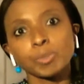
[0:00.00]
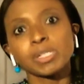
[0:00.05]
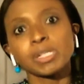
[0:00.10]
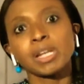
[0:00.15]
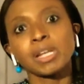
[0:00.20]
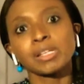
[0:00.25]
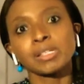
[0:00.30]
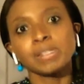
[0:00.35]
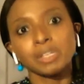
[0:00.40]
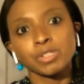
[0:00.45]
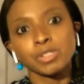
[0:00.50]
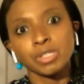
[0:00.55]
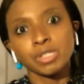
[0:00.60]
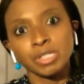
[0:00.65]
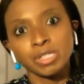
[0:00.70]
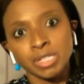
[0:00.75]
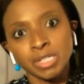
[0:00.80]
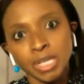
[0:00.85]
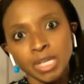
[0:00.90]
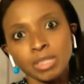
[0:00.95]
is
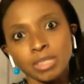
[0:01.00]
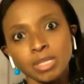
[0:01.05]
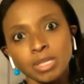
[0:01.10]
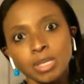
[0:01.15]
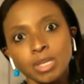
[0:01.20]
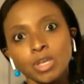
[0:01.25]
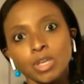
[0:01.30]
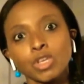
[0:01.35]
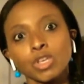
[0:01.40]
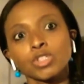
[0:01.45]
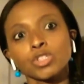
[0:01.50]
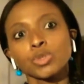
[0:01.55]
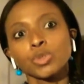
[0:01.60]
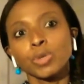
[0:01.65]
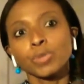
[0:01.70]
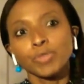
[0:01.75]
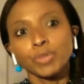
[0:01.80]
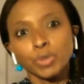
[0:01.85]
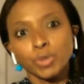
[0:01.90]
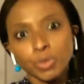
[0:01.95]
hospitalization and death.
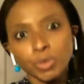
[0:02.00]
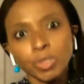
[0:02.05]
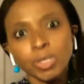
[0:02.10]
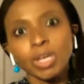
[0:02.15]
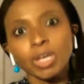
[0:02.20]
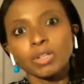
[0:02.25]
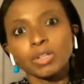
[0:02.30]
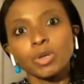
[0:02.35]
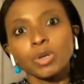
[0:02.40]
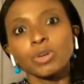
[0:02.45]
So if you do